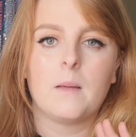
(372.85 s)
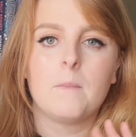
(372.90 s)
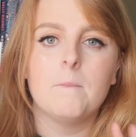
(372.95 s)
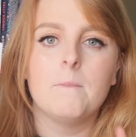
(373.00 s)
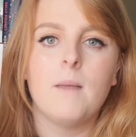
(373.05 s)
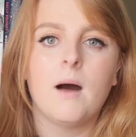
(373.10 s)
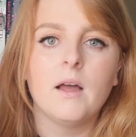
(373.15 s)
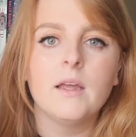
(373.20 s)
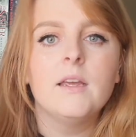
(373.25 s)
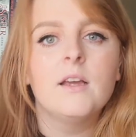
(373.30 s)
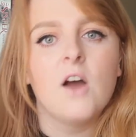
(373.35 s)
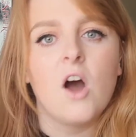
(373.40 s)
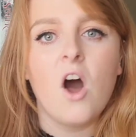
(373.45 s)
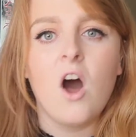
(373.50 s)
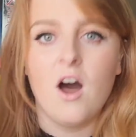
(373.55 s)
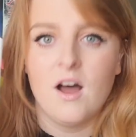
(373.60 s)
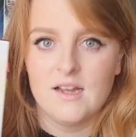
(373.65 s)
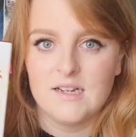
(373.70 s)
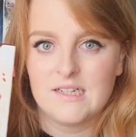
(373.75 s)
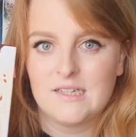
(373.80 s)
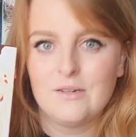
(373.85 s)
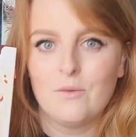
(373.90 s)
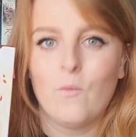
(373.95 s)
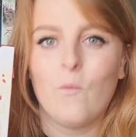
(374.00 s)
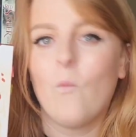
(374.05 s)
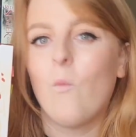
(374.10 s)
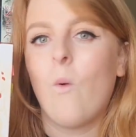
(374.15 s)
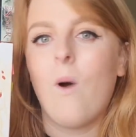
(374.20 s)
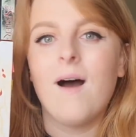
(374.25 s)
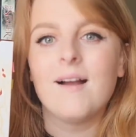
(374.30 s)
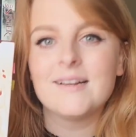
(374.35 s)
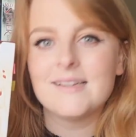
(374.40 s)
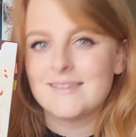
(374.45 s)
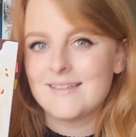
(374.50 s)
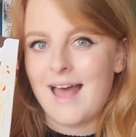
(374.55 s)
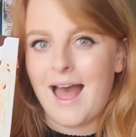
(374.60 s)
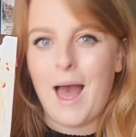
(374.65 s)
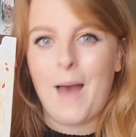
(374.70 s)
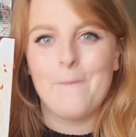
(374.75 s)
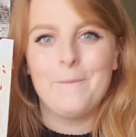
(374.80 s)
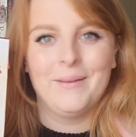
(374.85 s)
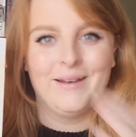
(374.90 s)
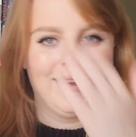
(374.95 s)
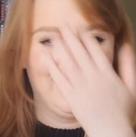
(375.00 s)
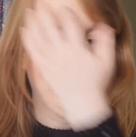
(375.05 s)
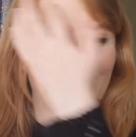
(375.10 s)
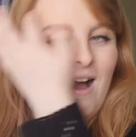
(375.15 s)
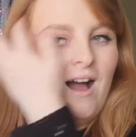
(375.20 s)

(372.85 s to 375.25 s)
my God, what is happening?